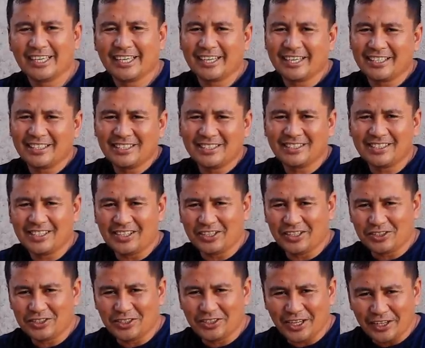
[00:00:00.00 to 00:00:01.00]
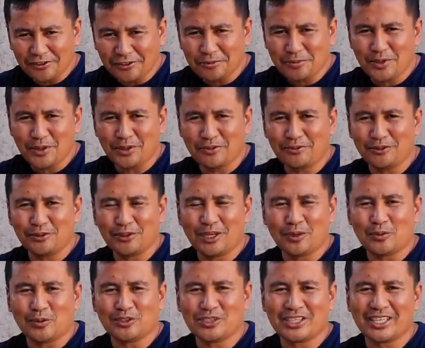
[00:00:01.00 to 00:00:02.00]
guys, it's another beautiful
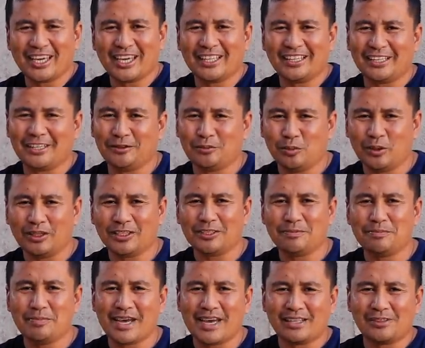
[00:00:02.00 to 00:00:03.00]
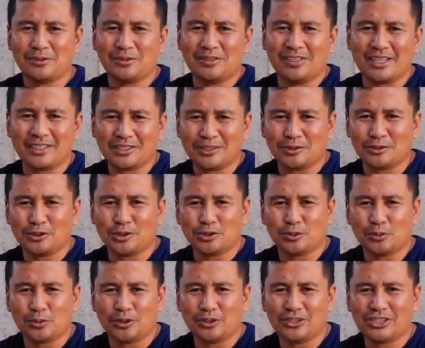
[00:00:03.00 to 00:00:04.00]
day once again, and welcome back to
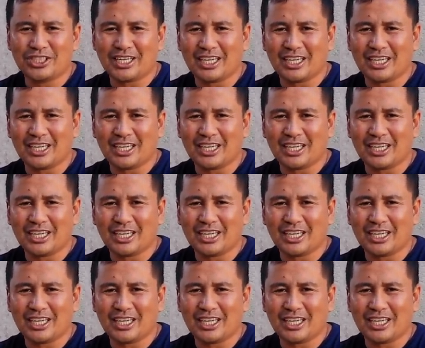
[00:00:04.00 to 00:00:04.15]
Dexter's World